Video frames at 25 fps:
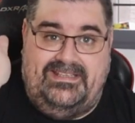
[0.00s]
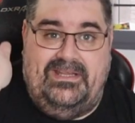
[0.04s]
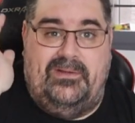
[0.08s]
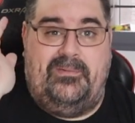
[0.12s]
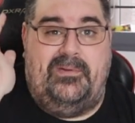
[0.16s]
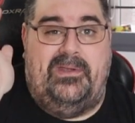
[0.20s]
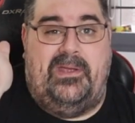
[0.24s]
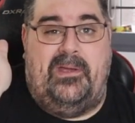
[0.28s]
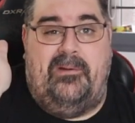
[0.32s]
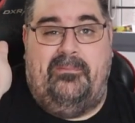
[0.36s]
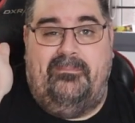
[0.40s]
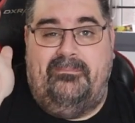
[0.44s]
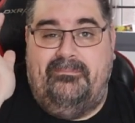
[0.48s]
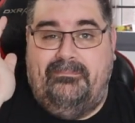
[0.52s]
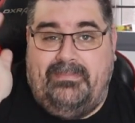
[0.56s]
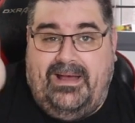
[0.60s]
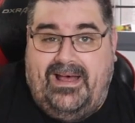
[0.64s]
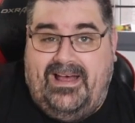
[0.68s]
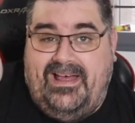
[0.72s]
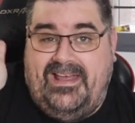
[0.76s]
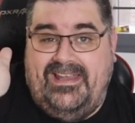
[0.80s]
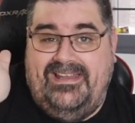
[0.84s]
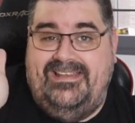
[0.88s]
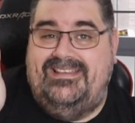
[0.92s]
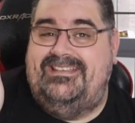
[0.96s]
There we go.
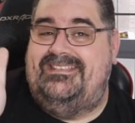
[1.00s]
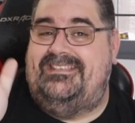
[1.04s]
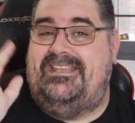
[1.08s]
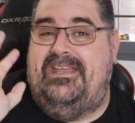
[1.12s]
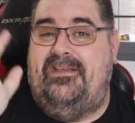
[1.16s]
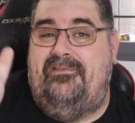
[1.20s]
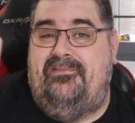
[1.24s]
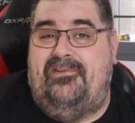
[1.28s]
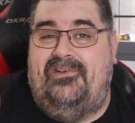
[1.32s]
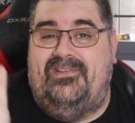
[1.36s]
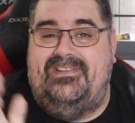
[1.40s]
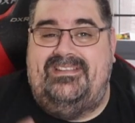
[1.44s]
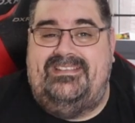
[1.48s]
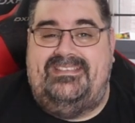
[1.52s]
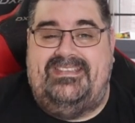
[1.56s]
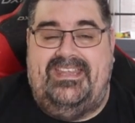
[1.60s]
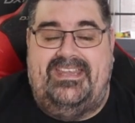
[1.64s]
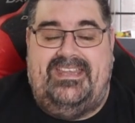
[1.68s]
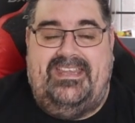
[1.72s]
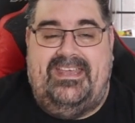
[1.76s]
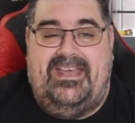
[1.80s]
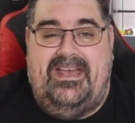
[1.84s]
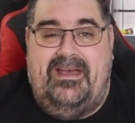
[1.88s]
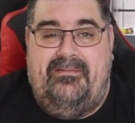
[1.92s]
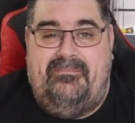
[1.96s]
Bye. See everyone.
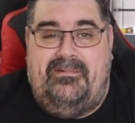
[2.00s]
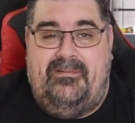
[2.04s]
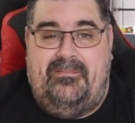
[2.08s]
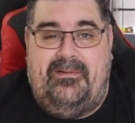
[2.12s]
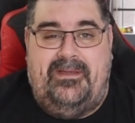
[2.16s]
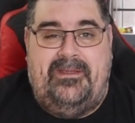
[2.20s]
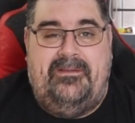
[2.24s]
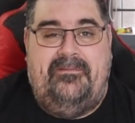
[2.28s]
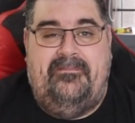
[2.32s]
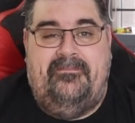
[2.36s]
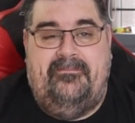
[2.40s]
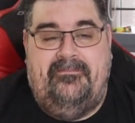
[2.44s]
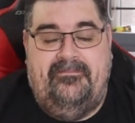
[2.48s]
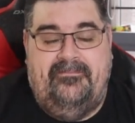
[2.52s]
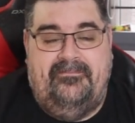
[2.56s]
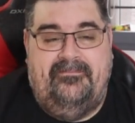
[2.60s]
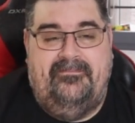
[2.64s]
Take care. Bye bye.